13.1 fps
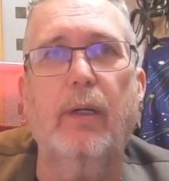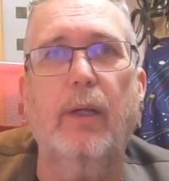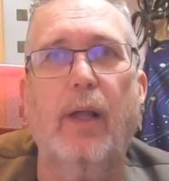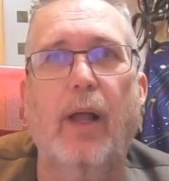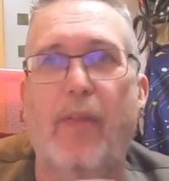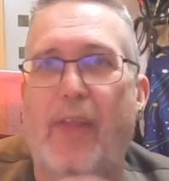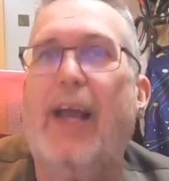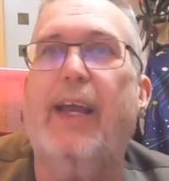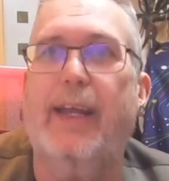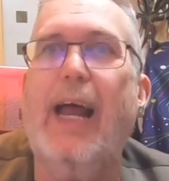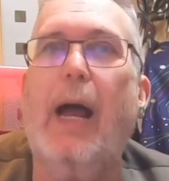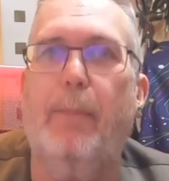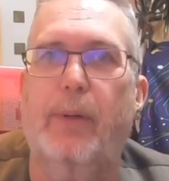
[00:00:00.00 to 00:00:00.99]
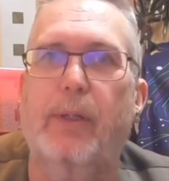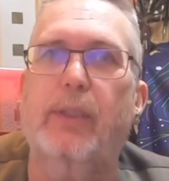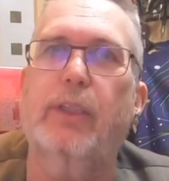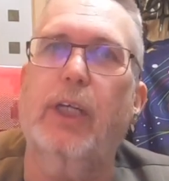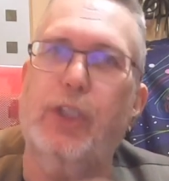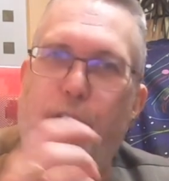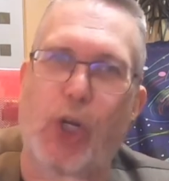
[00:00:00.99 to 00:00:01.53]
And that can happen.
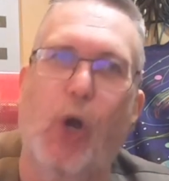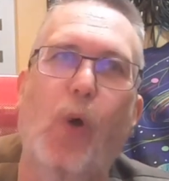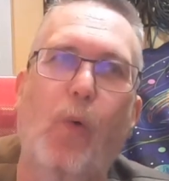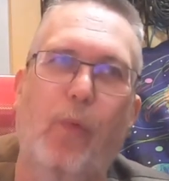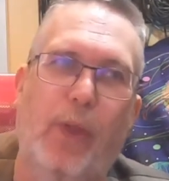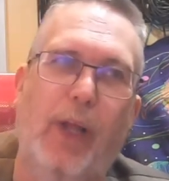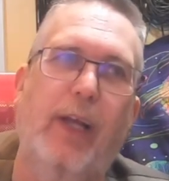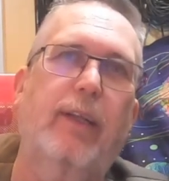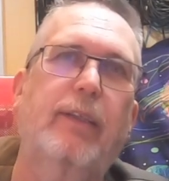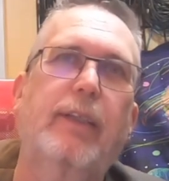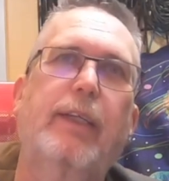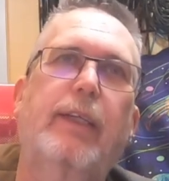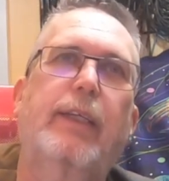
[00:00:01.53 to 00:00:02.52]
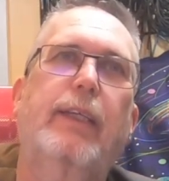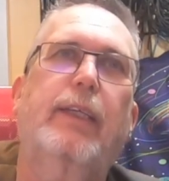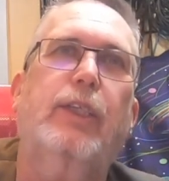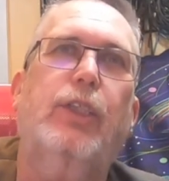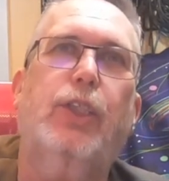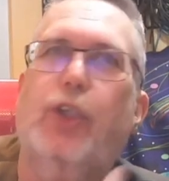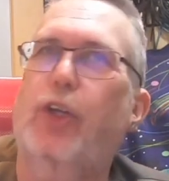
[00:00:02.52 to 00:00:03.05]
A show that
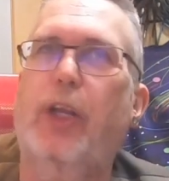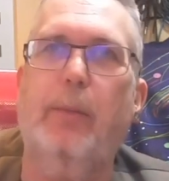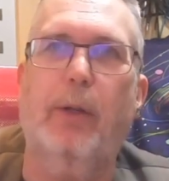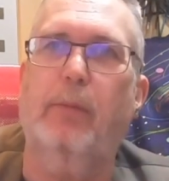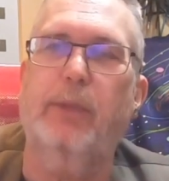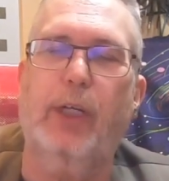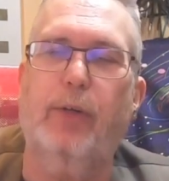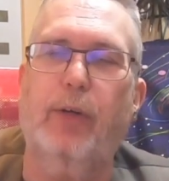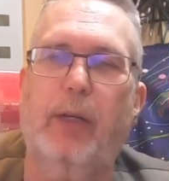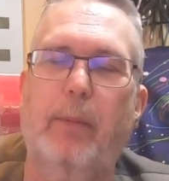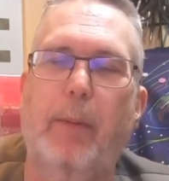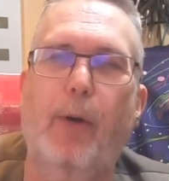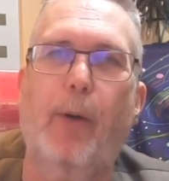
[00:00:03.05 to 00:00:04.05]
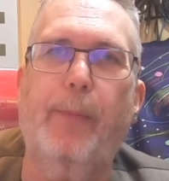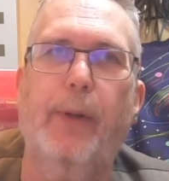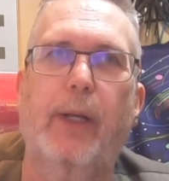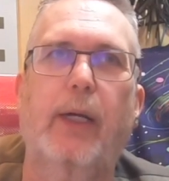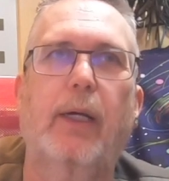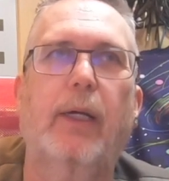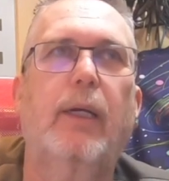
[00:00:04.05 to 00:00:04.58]
suddenly becomes incredibly
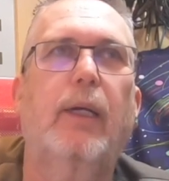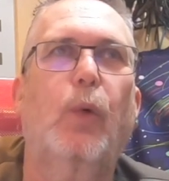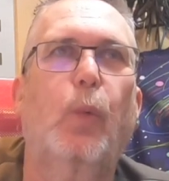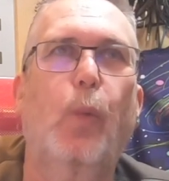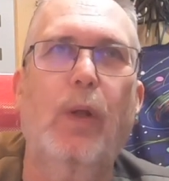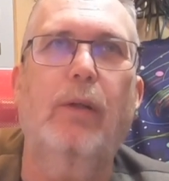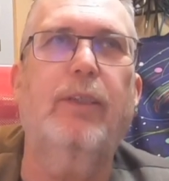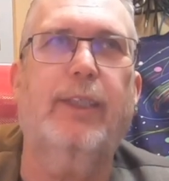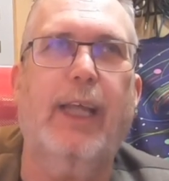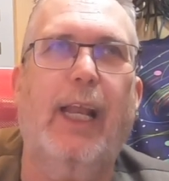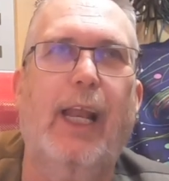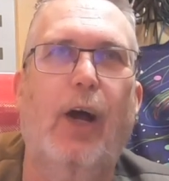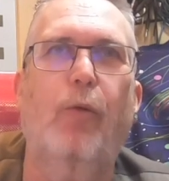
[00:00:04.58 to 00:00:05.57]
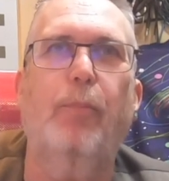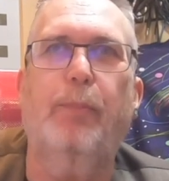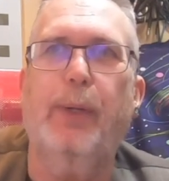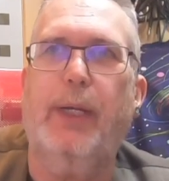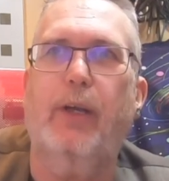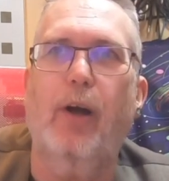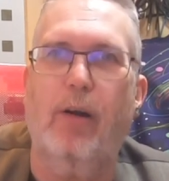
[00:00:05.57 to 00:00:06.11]
popular will sell out
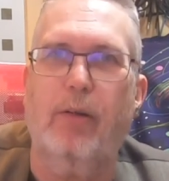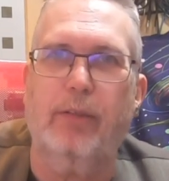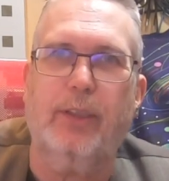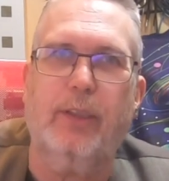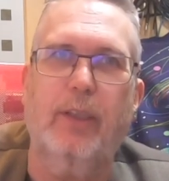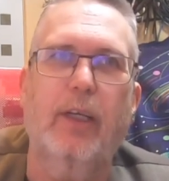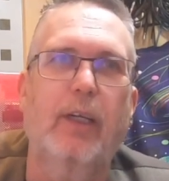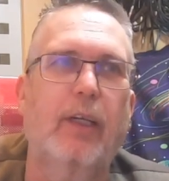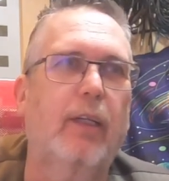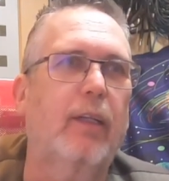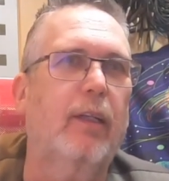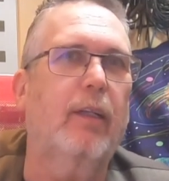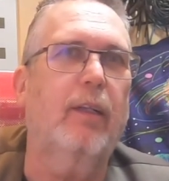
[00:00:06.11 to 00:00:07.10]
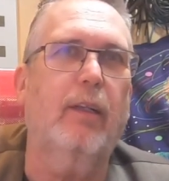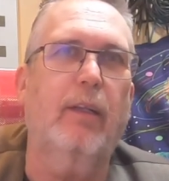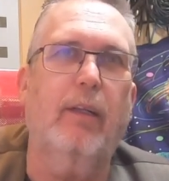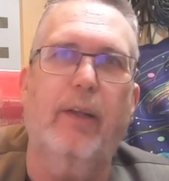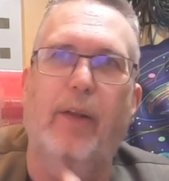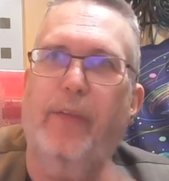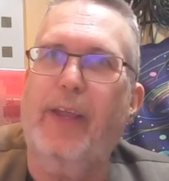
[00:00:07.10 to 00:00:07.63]
because,
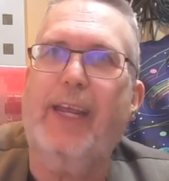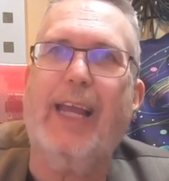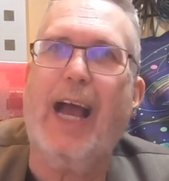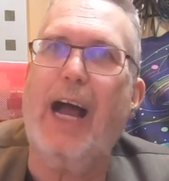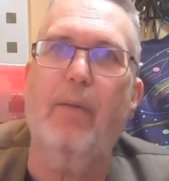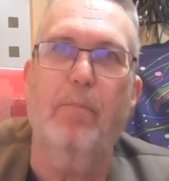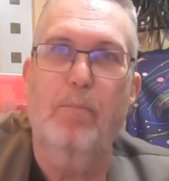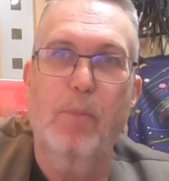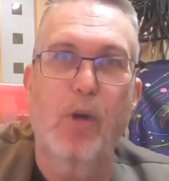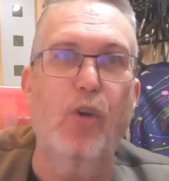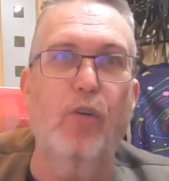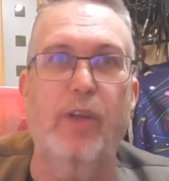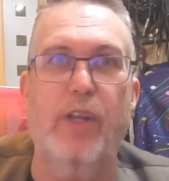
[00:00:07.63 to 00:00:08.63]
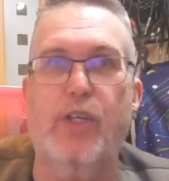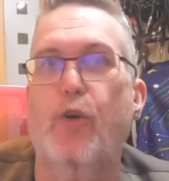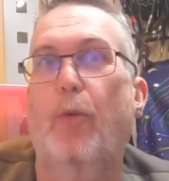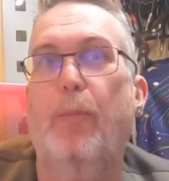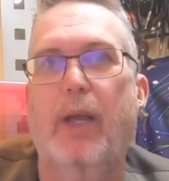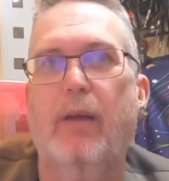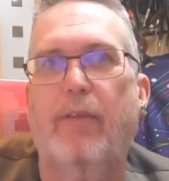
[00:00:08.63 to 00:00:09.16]
you know, they can't move it to a
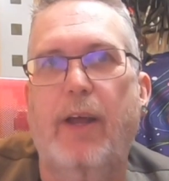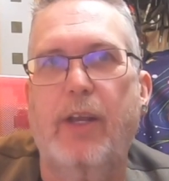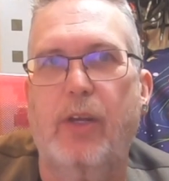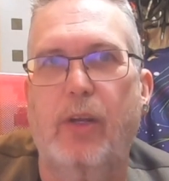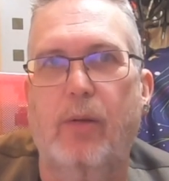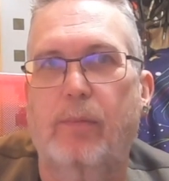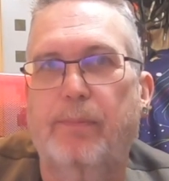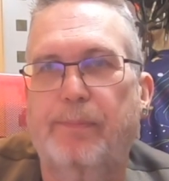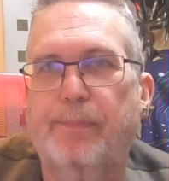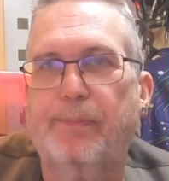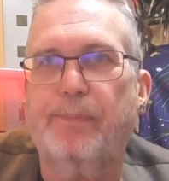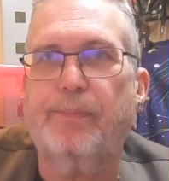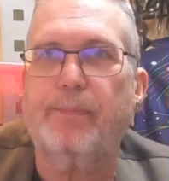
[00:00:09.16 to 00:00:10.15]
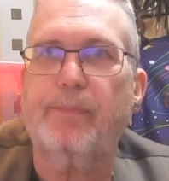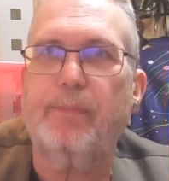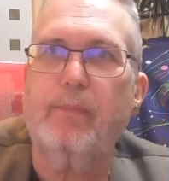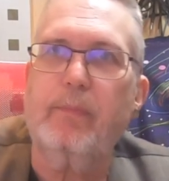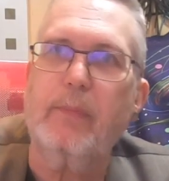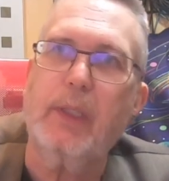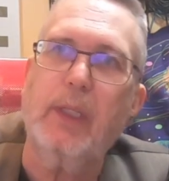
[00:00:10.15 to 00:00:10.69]
bigger venue.
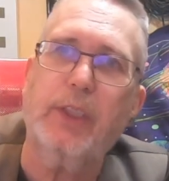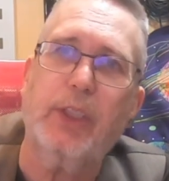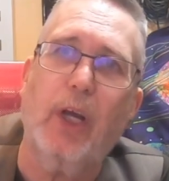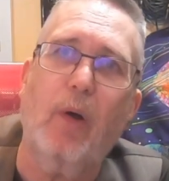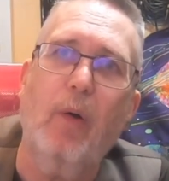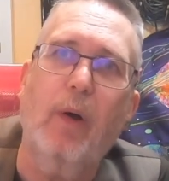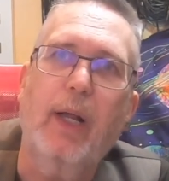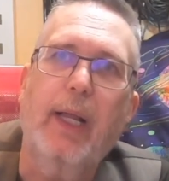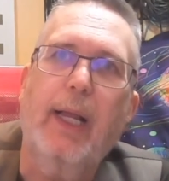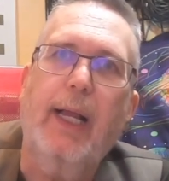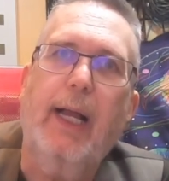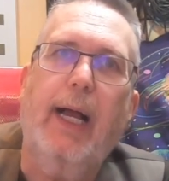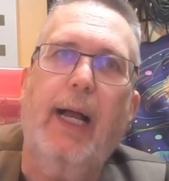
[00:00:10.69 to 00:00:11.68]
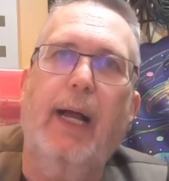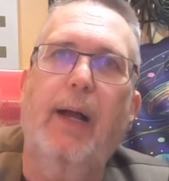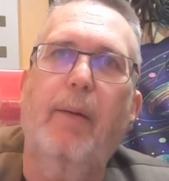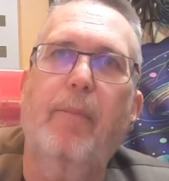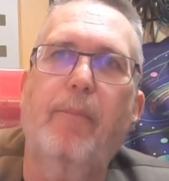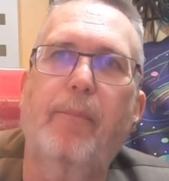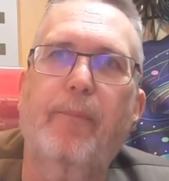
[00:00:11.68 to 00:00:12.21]
So
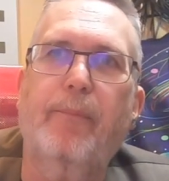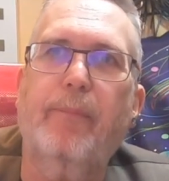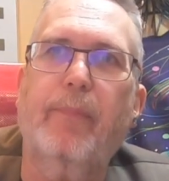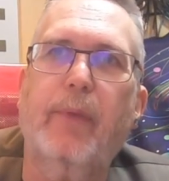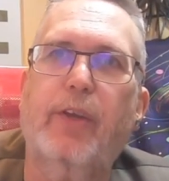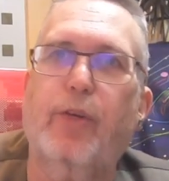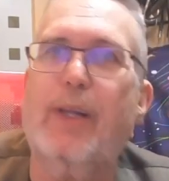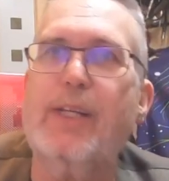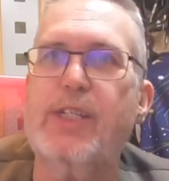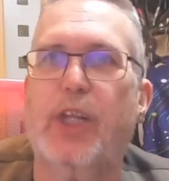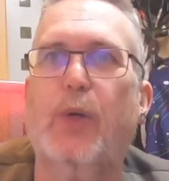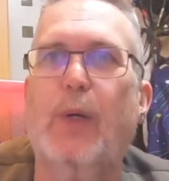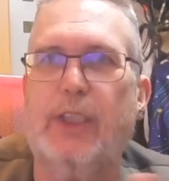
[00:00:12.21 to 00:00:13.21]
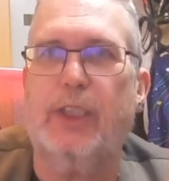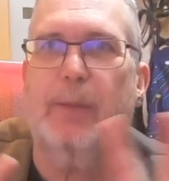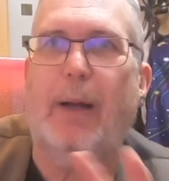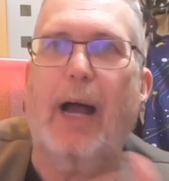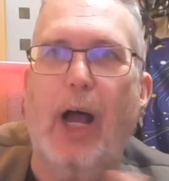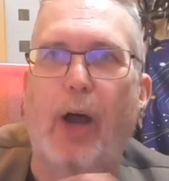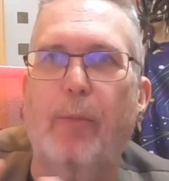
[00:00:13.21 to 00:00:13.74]
to answer the question
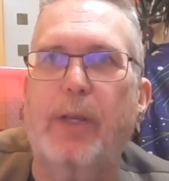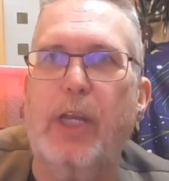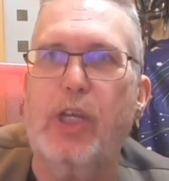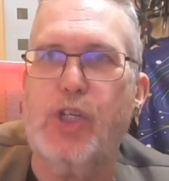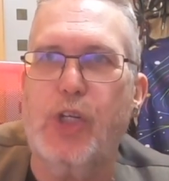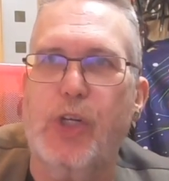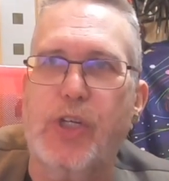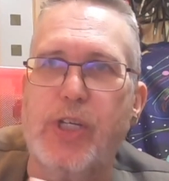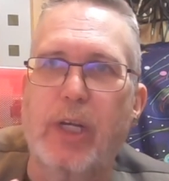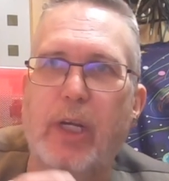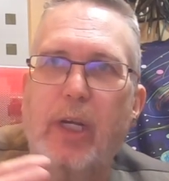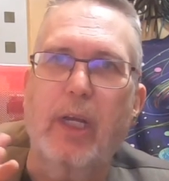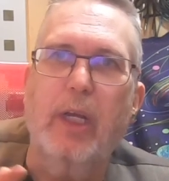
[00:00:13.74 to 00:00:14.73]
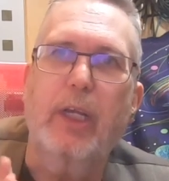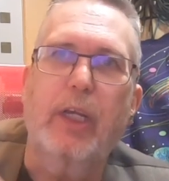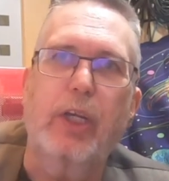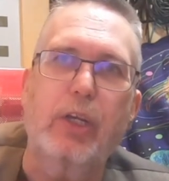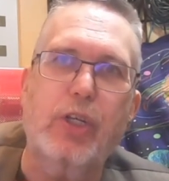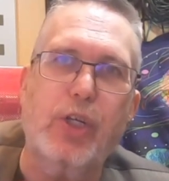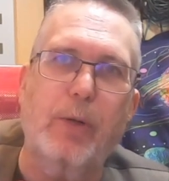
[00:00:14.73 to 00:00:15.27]
about how many tickets
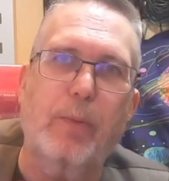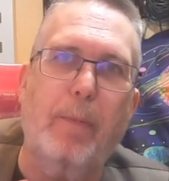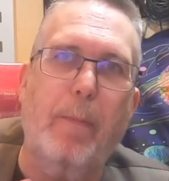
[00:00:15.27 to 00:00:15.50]
you should